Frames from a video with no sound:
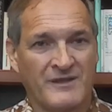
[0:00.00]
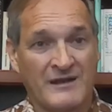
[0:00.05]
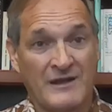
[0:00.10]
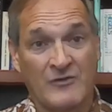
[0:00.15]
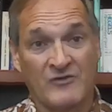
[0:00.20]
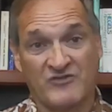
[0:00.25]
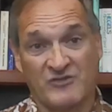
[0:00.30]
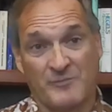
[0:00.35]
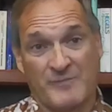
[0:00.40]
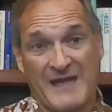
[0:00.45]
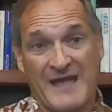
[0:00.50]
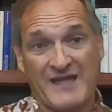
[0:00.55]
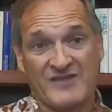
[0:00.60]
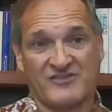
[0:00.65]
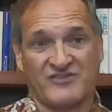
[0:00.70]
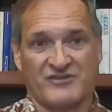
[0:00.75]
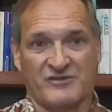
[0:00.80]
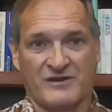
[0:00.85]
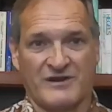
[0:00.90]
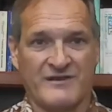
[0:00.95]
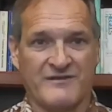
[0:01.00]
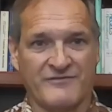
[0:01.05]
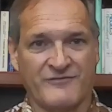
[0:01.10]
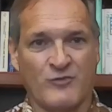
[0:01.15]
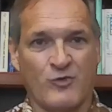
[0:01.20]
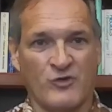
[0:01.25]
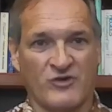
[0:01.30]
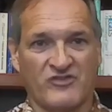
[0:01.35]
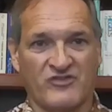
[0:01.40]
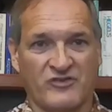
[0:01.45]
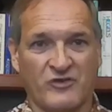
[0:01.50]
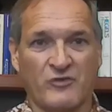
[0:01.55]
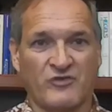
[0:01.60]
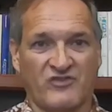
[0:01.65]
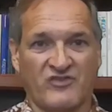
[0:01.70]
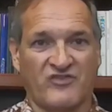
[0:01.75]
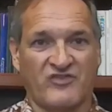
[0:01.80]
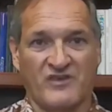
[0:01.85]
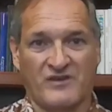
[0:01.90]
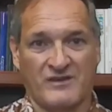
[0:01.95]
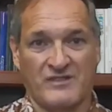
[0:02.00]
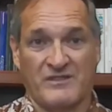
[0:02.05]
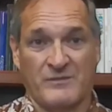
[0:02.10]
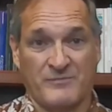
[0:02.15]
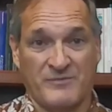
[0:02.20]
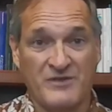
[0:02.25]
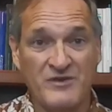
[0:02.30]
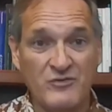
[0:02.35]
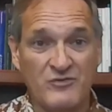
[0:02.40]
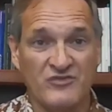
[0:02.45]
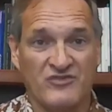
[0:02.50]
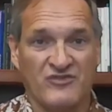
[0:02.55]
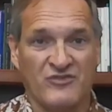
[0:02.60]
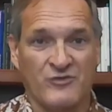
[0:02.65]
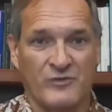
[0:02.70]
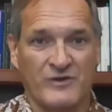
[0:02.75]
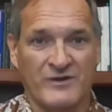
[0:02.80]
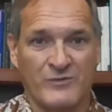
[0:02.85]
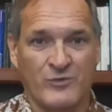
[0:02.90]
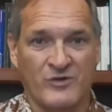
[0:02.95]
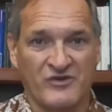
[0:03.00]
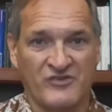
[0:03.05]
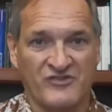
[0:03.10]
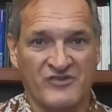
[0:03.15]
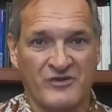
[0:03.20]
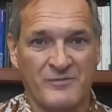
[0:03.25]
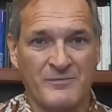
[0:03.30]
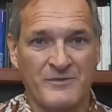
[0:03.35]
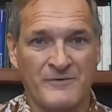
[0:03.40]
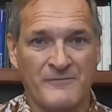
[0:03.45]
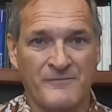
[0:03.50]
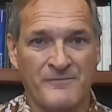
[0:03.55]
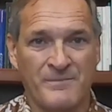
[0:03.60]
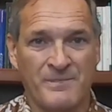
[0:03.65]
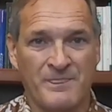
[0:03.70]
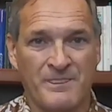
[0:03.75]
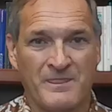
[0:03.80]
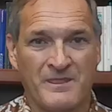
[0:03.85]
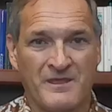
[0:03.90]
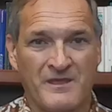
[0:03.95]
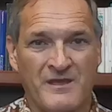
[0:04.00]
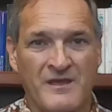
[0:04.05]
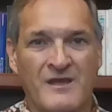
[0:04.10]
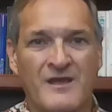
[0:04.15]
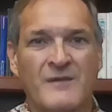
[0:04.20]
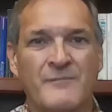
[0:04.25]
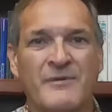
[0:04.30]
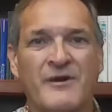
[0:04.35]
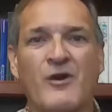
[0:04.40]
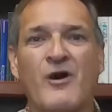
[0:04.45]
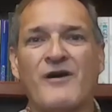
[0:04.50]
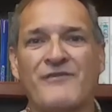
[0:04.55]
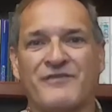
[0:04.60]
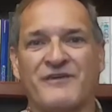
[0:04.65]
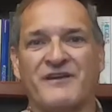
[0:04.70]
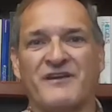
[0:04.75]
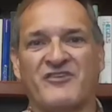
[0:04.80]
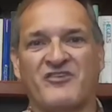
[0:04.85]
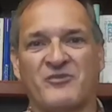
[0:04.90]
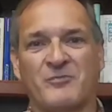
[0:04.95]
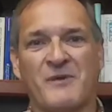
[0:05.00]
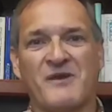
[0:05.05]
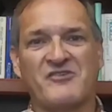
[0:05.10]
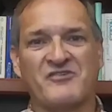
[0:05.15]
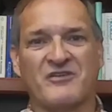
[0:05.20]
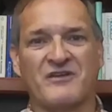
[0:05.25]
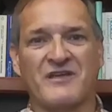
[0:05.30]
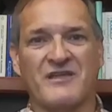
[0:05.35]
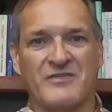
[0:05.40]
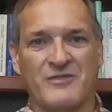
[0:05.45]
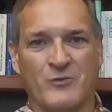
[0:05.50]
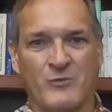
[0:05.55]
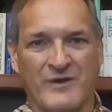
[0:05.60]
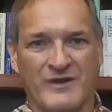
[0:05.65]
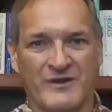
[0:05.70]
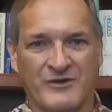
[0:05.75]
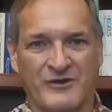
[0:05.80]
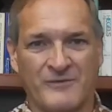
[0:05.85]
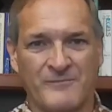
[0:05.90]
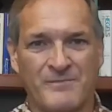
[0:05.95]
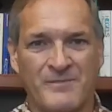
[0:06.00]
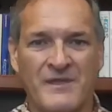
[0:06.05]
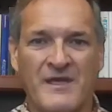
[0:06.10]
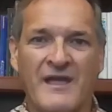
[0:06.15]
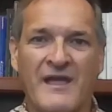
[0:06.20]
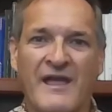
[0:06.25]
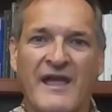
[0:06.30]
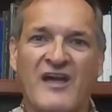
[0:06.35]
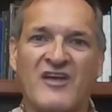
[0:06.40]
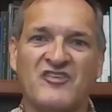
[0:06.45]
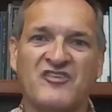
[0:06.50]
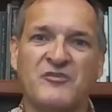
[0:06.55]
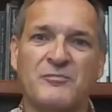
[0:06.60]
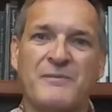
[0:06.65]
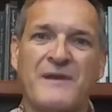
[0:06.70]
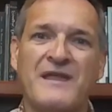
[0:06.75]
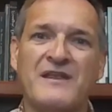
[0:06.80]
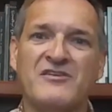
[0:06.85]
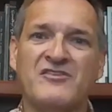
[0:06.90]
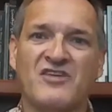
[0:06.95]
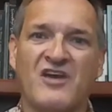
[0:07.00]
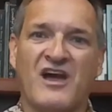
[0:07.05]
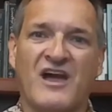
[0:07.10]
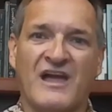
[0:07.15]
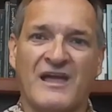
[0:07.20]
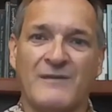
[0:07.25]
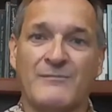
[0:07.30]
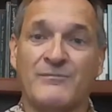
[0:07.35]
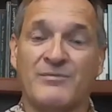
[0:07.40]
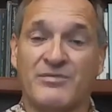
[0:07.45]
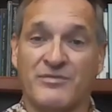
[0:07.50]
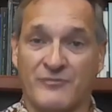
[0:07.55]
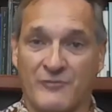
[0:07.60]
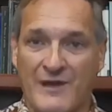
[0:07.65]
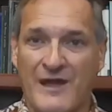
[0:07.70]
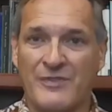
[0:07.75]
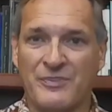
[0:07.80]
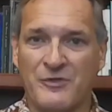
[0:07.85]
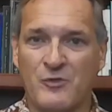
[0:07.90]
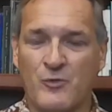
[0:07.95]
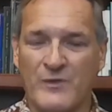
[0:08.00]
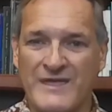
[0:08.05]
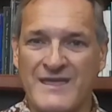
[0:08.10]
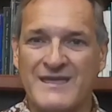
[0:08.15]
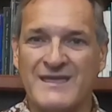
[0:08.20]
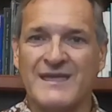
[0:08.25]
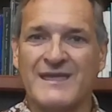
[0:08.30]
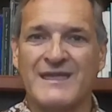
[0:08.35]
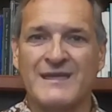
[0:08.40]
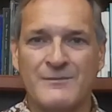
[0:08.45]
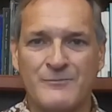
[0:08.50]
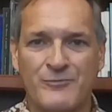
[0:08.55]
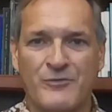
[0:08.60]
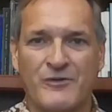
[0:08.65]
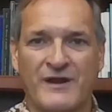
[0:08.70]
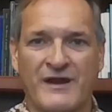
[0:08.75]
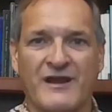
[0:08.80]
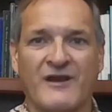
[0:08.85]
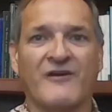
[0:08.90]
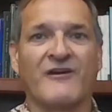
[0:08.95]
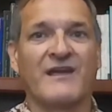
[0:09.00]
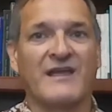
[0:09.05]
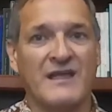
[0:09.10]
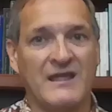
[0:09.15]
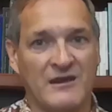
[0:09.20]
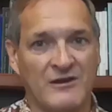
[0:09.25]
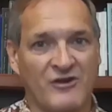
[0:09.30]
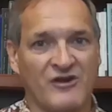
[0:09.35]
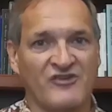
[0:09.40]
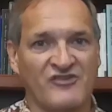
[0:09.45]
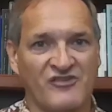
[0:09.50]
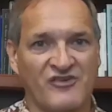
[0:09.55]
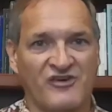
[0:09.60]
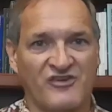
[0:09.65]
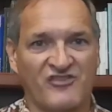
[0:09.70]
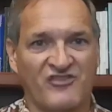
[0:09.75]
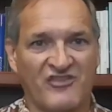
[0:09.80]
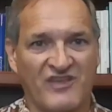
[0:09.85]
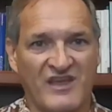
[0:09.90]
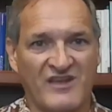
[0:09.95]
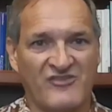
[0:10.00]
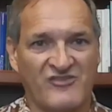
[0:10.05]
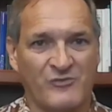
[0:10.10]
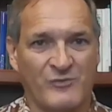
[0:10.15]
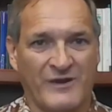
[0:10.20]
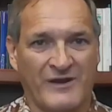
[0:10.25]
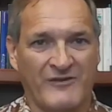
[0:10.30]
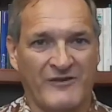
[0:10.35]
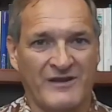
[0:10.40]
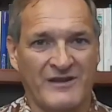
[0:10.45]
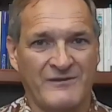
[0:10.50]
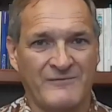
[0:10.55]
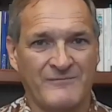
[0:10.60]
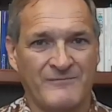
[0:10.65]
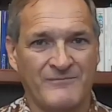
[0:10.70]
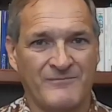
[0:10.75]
Now, as a pastor, I of course don't sit in the pews during worship, but often, especially in the winter, I'll spend time throughout the week in prayer in our church sanctuary.